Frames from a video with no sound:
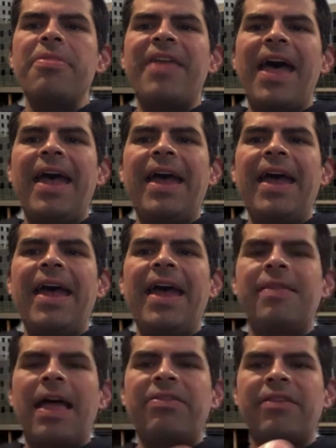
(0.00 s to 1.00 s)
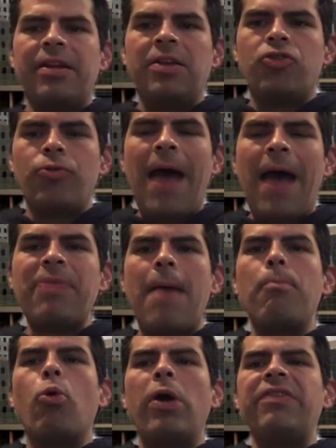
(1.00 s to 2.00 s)
then that's going to trap
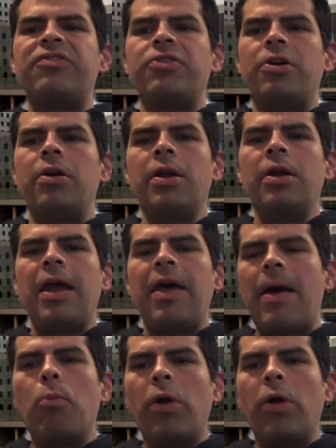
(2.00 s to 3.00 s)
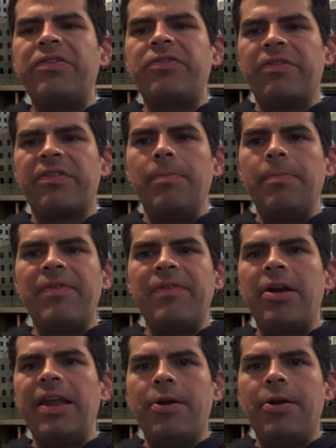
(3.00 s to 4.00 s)
that moisture, and that moisture is going to be
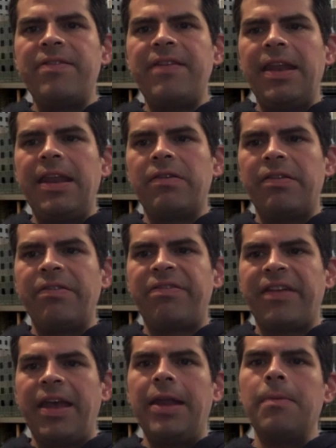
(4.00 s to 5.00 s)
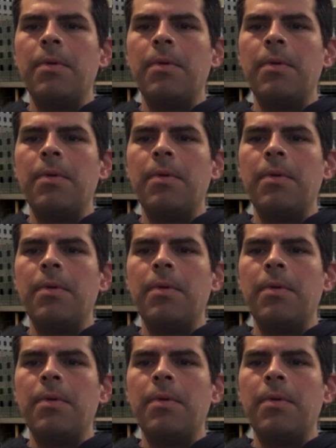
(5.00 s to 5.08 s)
very irritating to the skin.